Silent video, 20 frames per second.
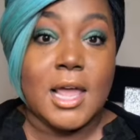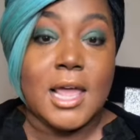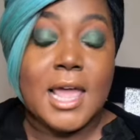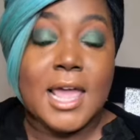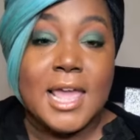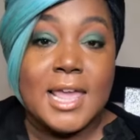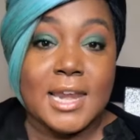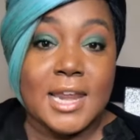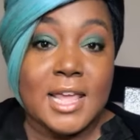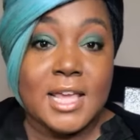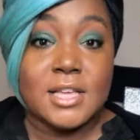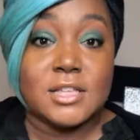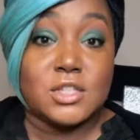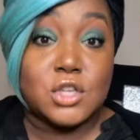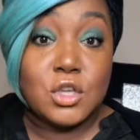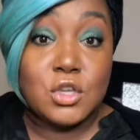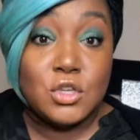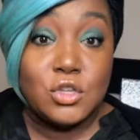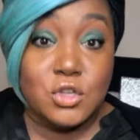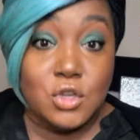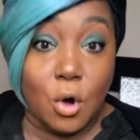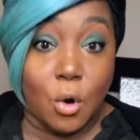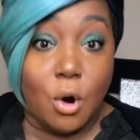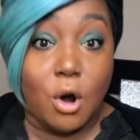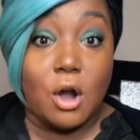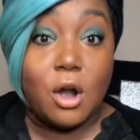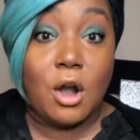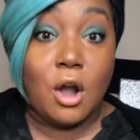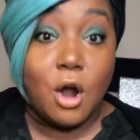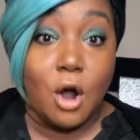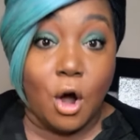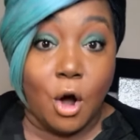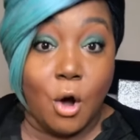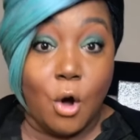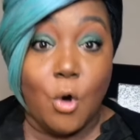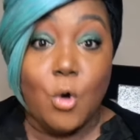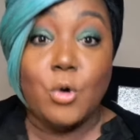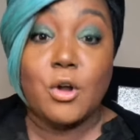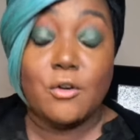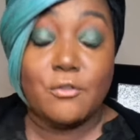It is your
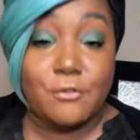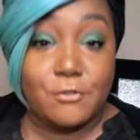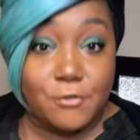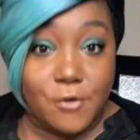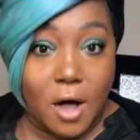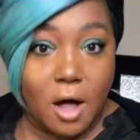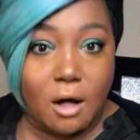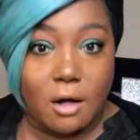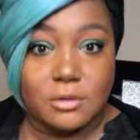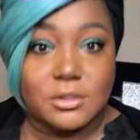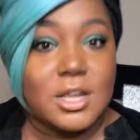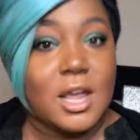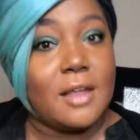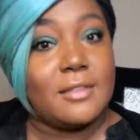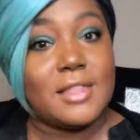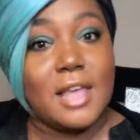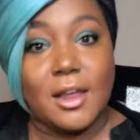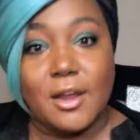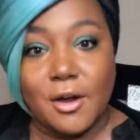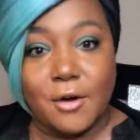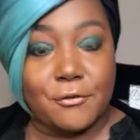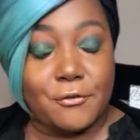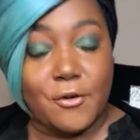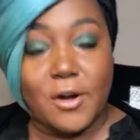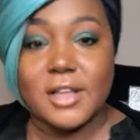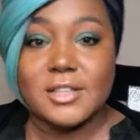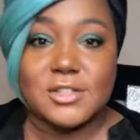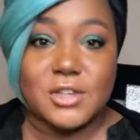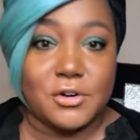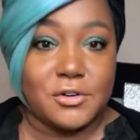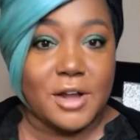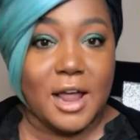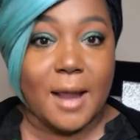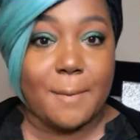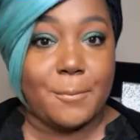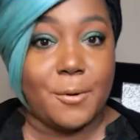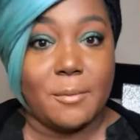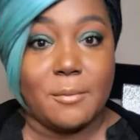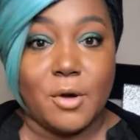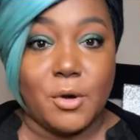own fault that your friends are
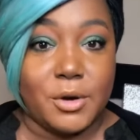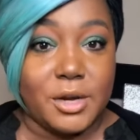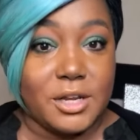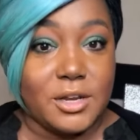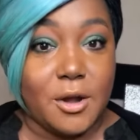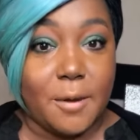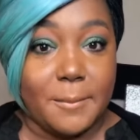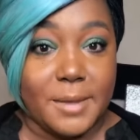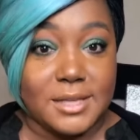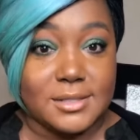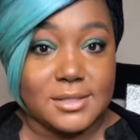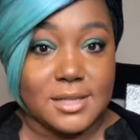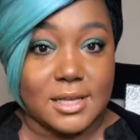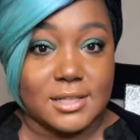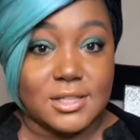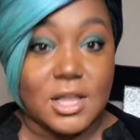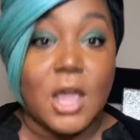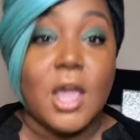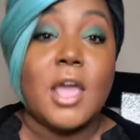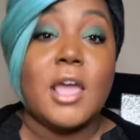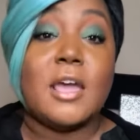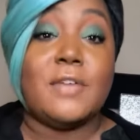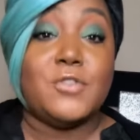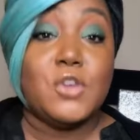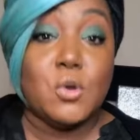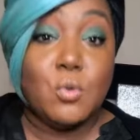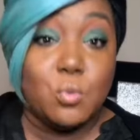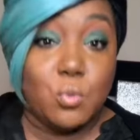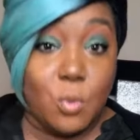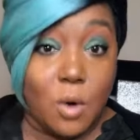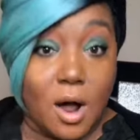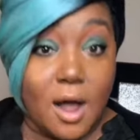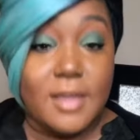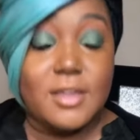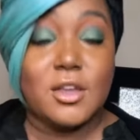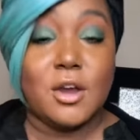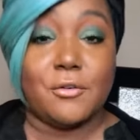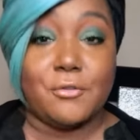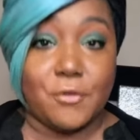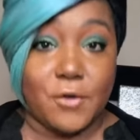not promoting your business. If you
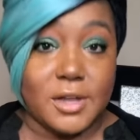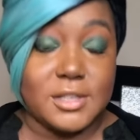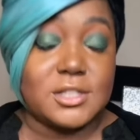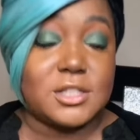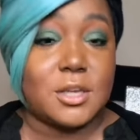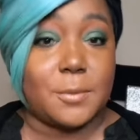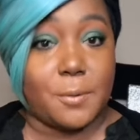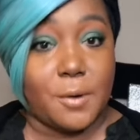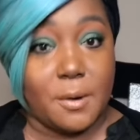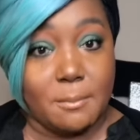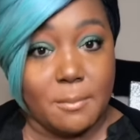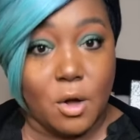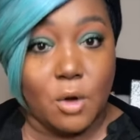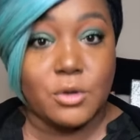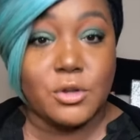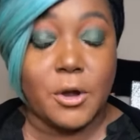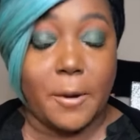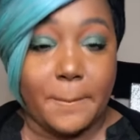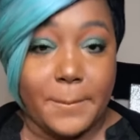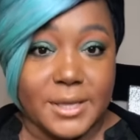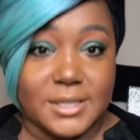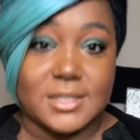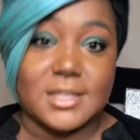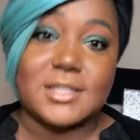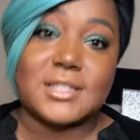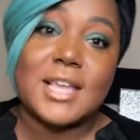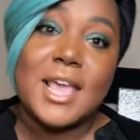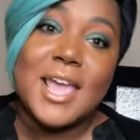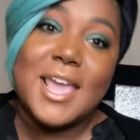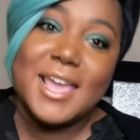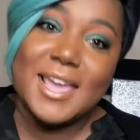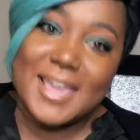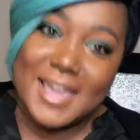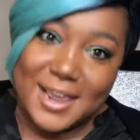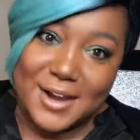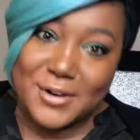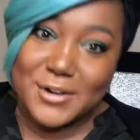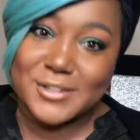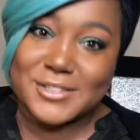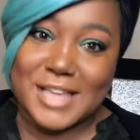want your friends to promote your business,
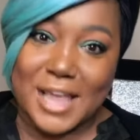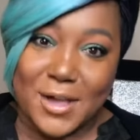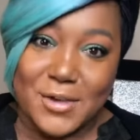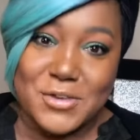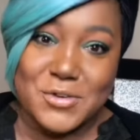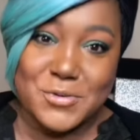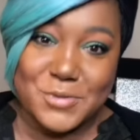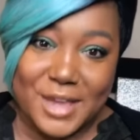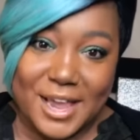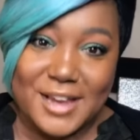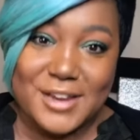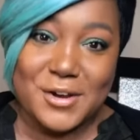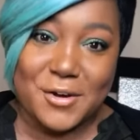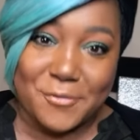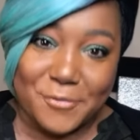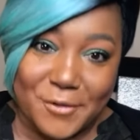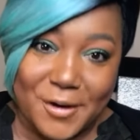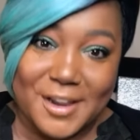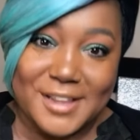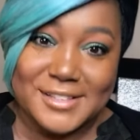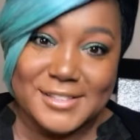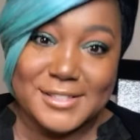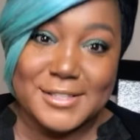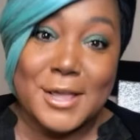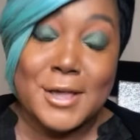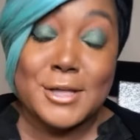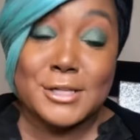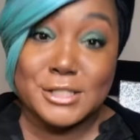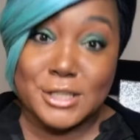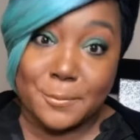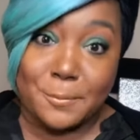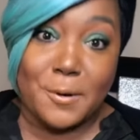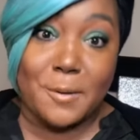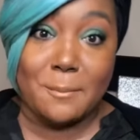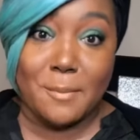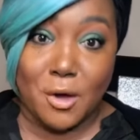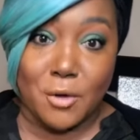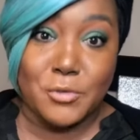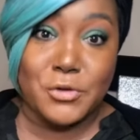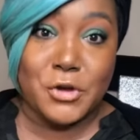here's how you get your friends to
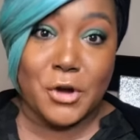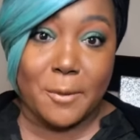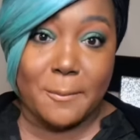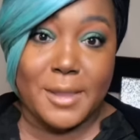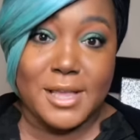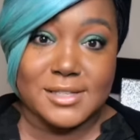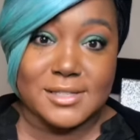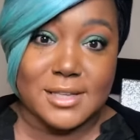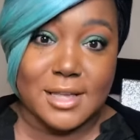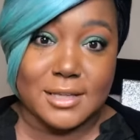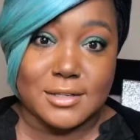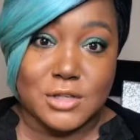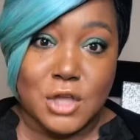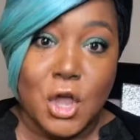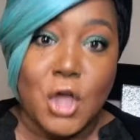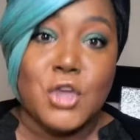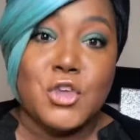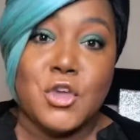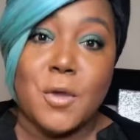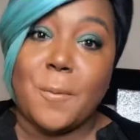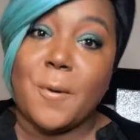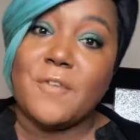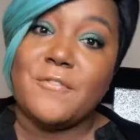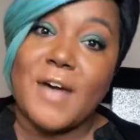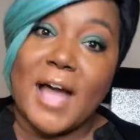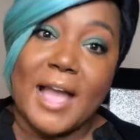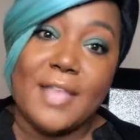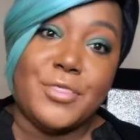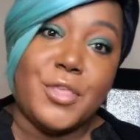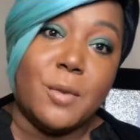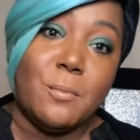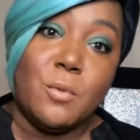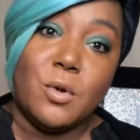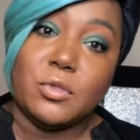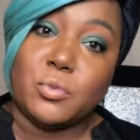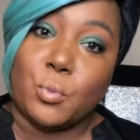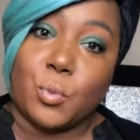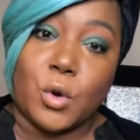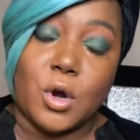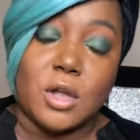promote your business. You provide them
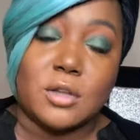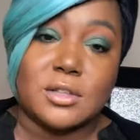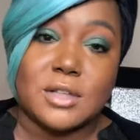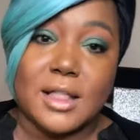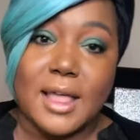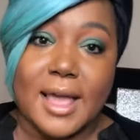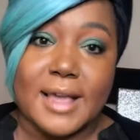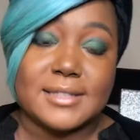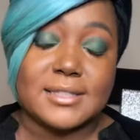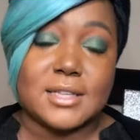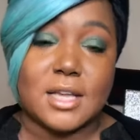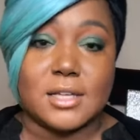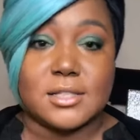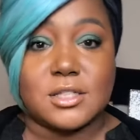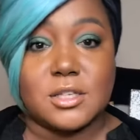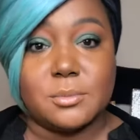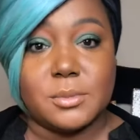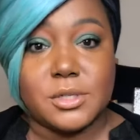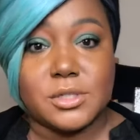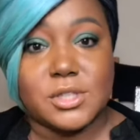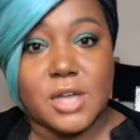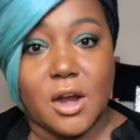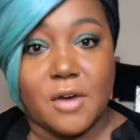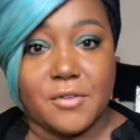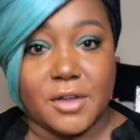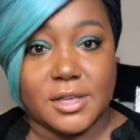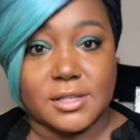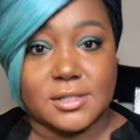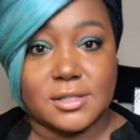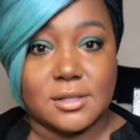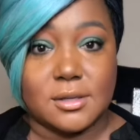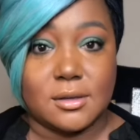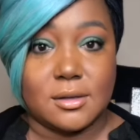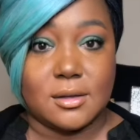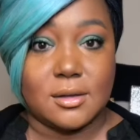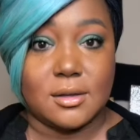with world-class customer service.